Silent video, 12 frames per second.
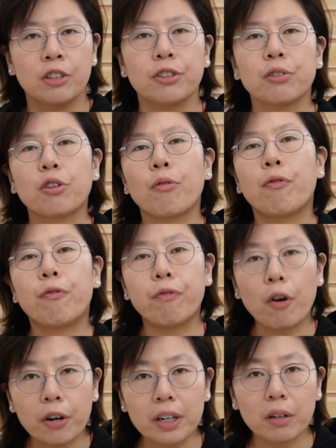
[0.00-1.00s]
So the
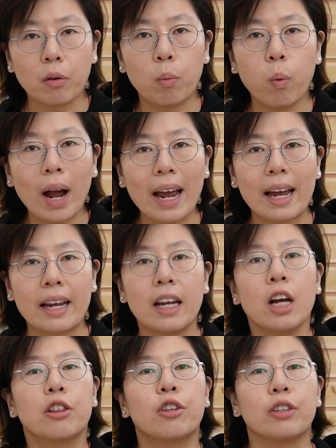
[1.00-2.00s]
further
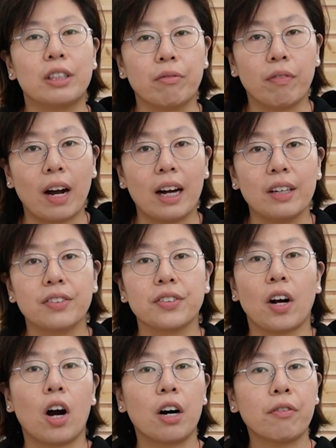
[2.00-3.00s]
away the
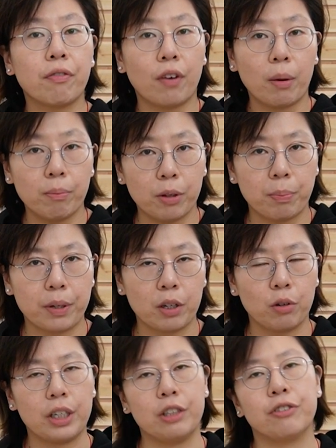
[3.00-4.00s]
device are from the
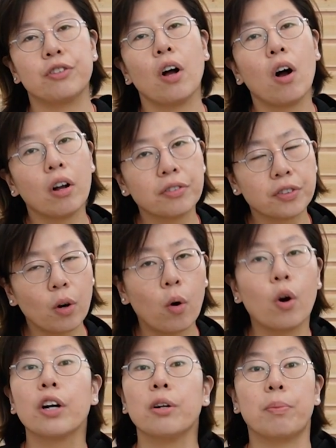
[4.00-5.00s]
PoE source
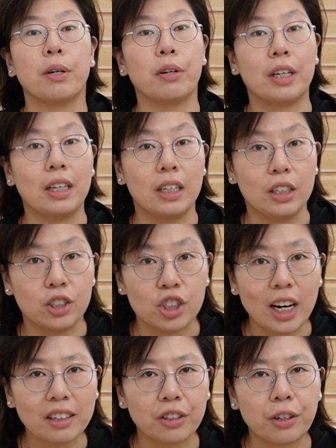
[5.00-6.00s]
or the PoE
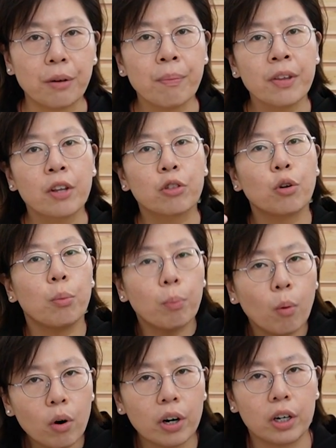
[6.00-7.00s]
injector, the
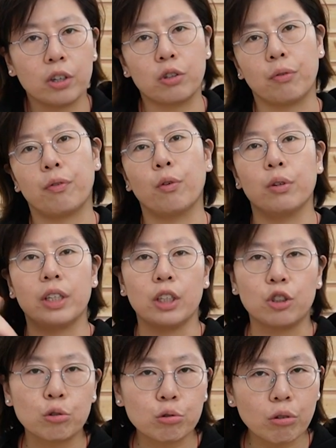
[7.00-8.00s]
more the
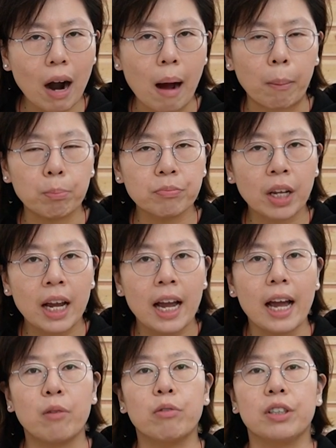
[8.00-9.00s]
voltage drop
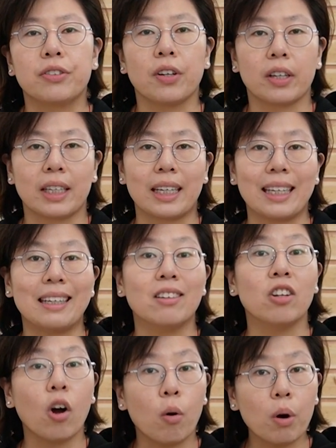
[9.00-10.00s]
and resulting
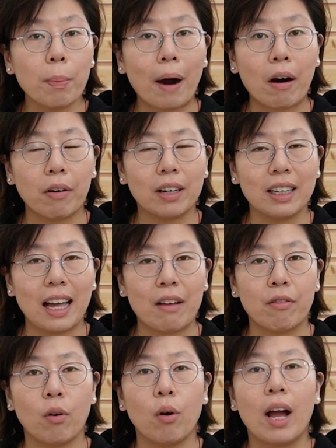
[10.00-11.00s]
in lower power
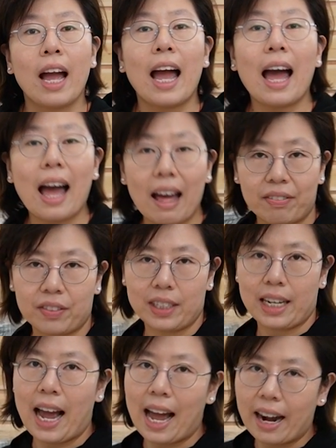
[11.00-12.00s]
level at
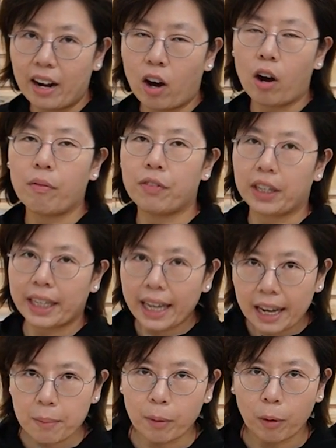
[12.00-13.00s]
the end of the
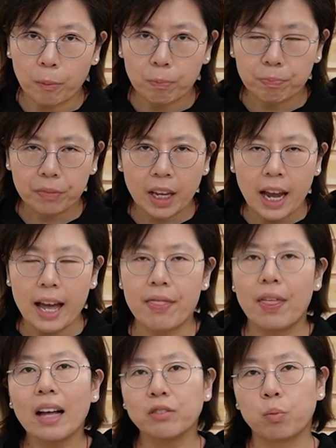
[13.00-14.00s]
cable.
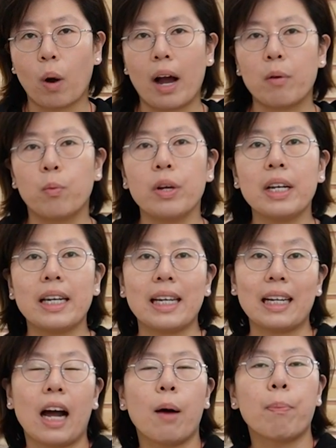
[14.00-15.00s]
And that's why we
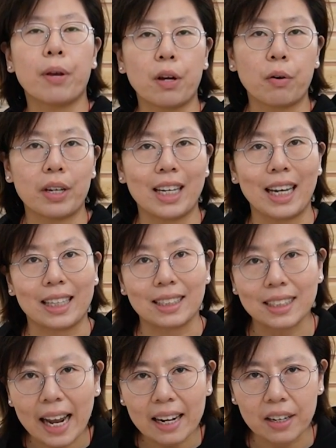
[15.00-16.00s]
need a PoE
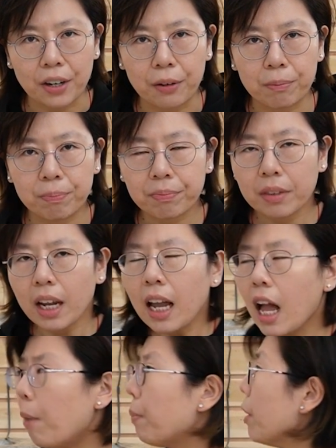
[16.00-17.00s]
extender.
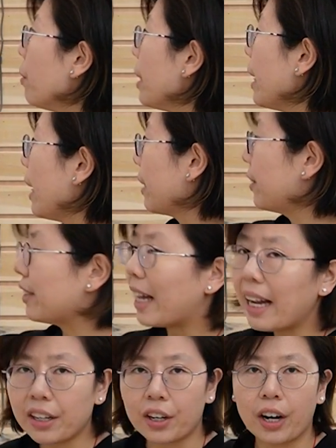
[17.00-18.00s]
A PoE
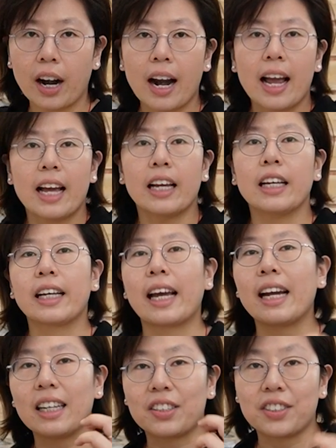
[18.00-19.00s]
extender
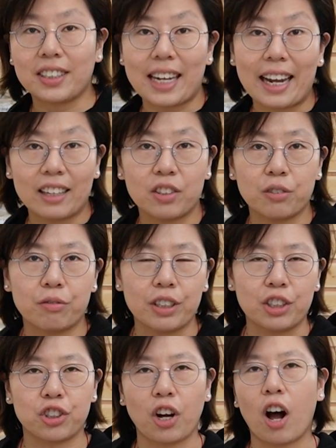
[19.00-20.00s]
can extend the
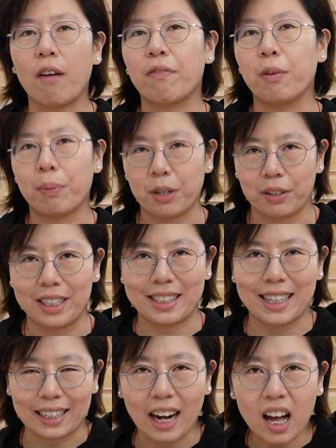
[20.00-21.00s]
reach of the PoE
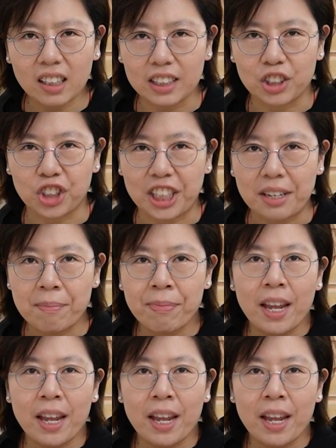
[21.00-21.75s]
technology.